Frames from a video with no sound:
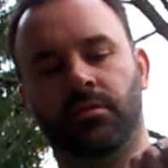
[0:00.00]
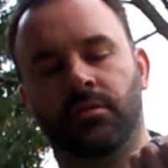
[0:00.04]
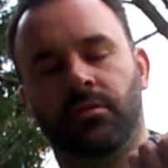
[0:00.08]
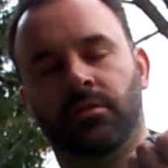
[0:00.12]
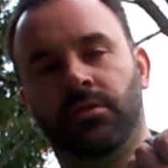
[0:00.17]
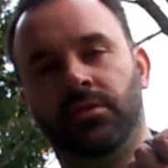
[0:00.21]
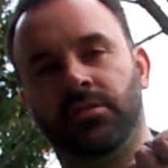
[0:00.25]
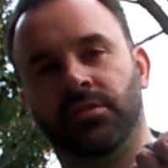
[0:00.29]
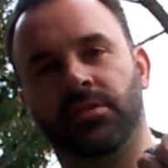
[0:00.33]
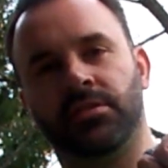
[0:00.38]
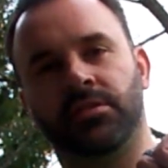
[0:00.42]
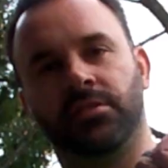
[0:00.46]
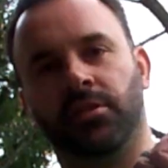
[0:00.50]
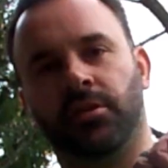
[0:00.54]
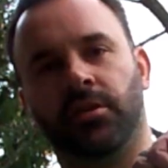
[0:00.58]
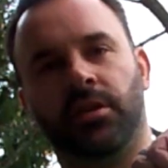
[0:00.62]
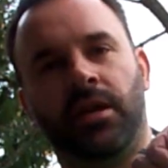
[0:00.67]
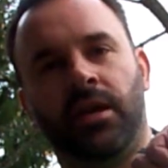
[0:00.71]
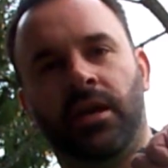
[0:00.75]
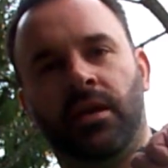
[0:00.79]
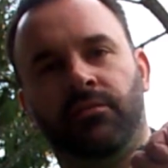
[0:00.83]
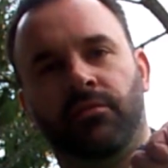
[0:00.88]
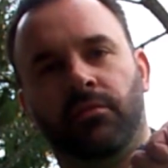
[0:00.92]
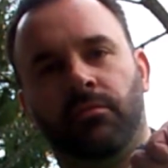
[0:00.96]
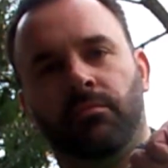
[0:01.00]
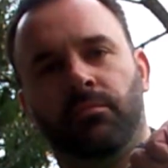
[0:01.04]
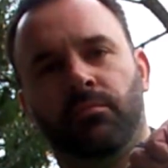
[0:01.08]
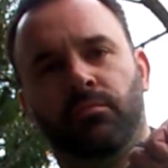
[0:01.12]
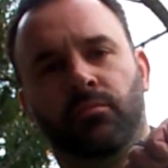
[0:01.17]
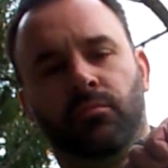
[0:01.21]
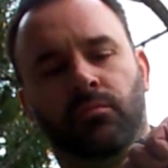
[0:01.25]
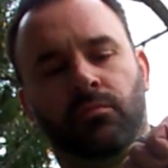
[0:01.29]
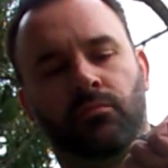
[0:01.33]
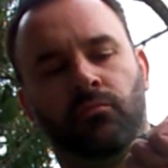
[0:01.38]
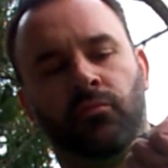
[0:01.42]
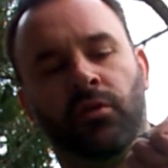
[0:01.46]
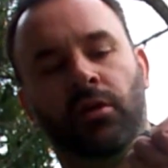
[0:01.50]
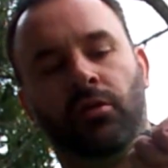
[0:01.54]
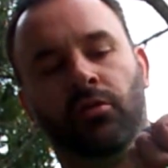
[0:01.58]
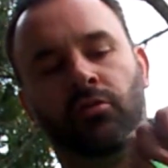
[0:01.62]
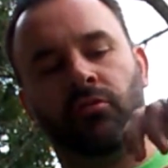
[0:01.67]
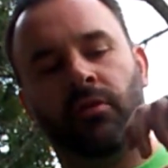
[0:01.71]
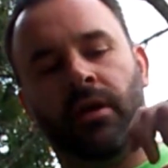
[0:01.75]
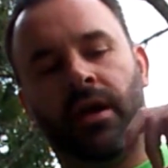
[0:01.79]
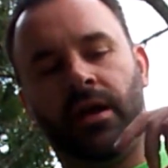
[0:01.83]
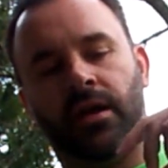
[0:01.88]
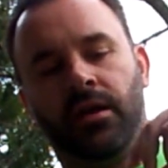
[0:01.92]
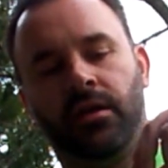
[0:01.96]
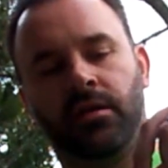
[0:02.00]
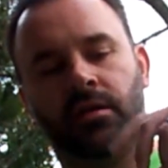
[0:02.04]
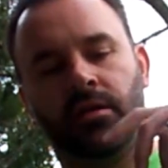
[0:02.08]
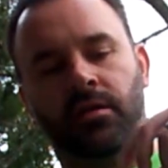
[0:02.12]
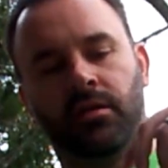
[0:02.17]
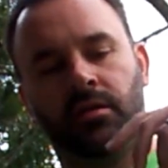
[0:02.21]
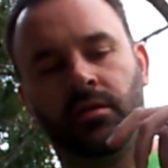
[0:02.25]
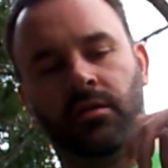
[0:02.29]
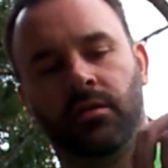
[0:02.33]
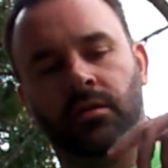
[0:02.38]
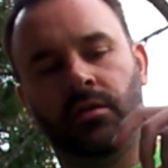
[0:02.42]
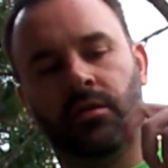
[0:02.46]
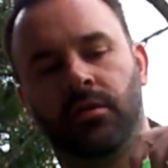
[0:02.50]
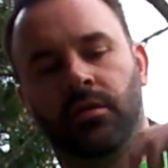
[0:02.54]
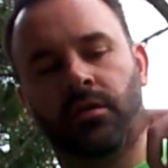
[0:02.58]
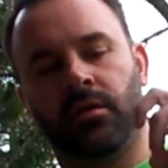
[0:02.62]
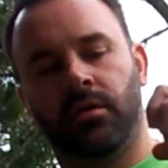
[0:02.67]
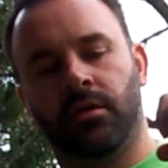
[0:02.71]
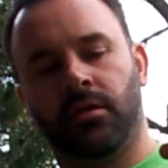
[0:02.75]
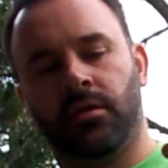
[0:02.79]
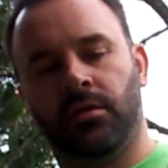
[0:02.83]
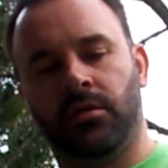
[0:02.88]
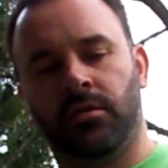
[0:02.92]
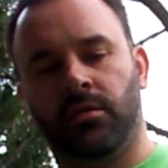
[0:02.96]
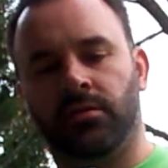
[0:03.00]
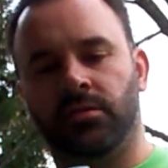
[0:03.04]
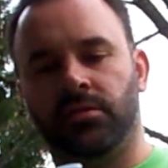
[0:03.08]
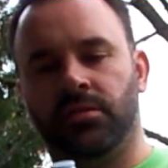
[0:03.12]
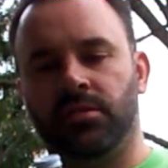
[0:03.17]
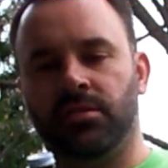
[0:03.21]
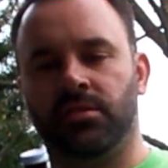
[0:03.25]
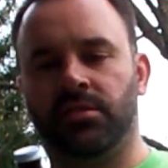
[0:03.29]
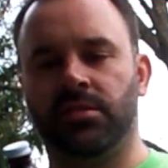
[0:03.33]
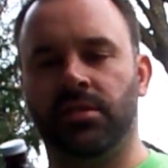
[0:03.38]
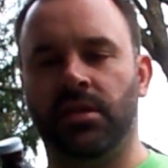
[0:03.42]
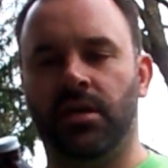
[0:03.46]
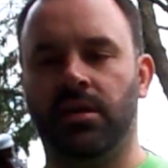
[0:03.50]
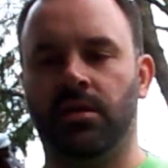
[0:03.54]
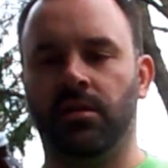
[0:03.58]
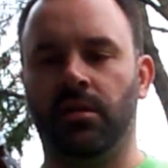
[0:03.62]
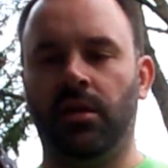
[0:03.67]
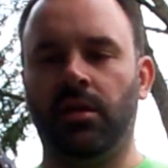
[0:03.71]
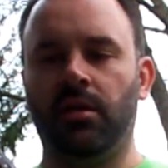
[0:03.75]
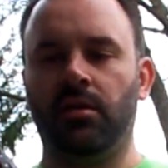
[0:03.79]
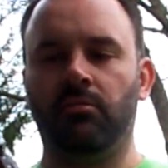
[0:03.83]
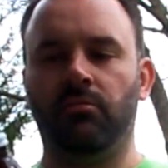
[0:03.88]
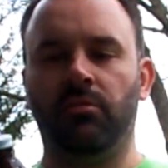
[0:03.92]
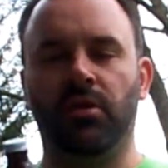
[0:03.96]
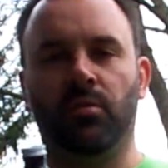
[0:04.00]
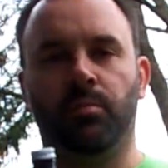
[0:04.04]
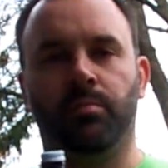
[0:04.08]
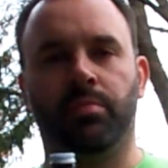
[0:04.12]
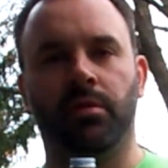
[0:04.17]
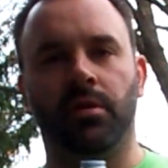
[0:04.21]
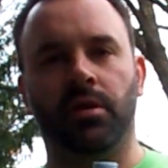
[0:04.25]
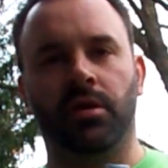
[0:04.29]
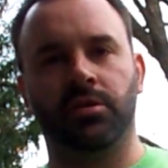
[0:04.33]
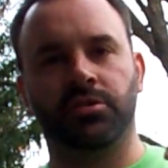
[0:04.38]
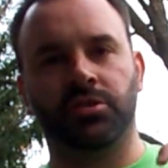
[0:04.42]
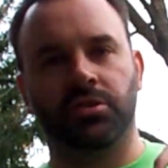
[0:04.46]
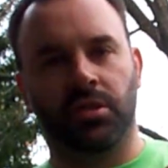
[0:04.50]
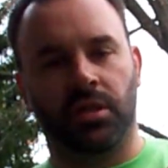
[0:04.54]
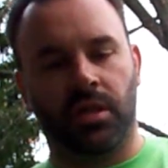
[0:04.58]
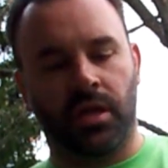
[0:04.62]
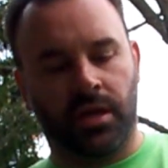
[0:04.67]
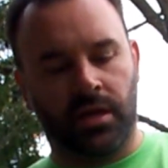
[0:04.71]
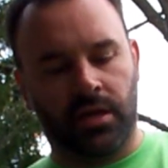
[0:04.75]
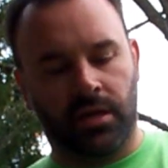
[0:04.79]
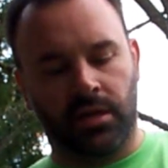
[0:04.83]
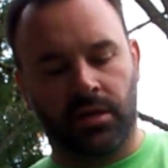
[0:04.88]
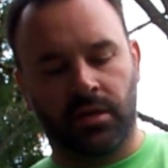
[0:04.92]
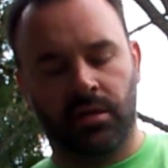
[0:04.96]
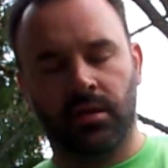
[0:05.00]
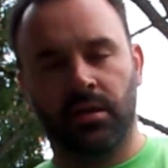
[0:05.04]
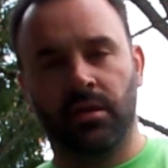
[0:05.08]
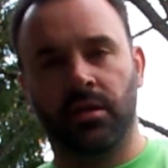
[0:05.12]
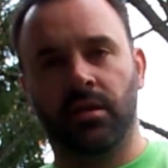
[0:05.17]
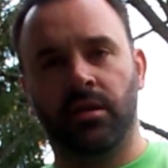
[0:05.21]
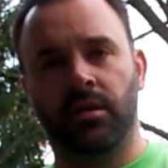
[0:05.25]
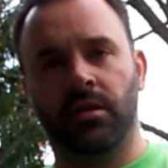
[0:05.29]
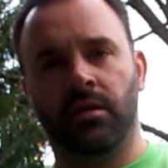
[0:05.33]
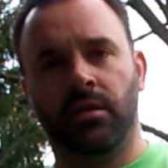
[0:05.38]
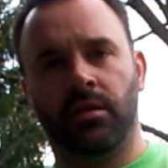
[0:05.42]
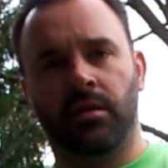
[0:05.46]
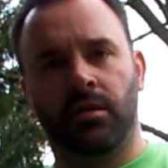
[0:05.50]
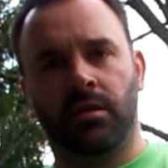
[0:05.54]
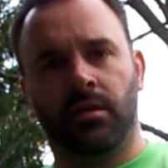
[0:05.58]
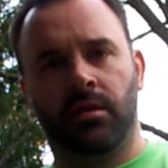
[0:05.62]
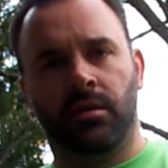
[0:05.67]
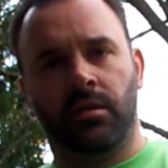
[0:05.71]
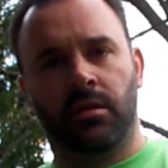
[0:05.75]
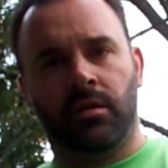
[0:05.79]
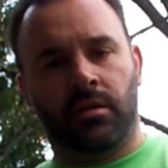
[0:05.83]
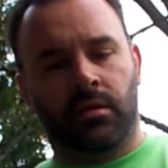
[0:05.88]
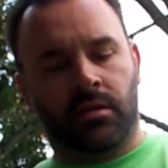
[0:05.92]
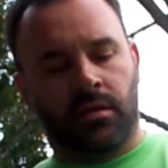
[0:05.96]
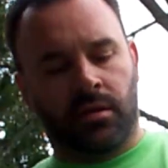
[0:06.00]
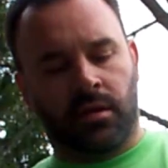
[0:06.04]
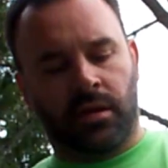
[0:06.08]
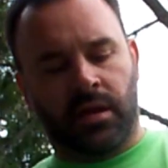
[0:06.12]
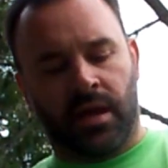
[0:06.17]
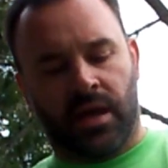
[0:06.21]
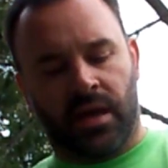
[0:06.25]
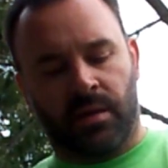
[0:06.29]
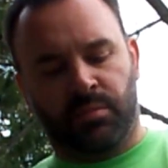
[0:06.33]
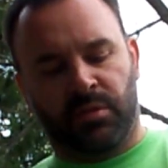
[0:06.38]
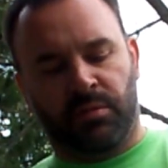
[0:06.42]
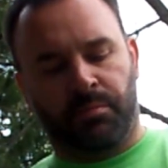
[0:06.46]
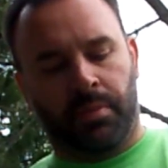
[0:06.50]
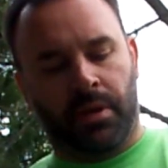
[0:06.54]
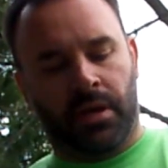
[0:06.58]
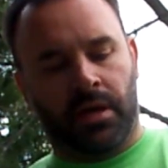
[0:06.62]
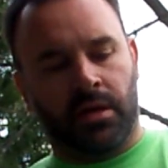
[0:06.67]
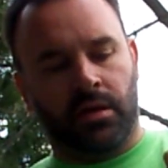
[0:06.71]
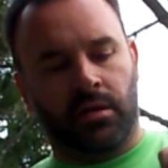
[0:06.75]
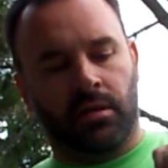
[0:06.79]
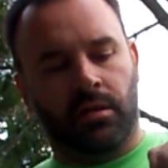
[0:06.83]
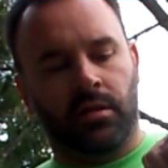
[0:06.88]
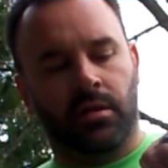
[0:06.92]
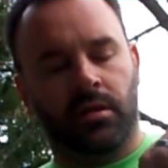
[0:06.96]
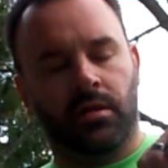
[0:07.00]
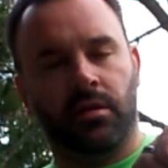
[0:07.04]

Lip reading: This isn't going to have a real crack, because it's not like a real production line capped bottle.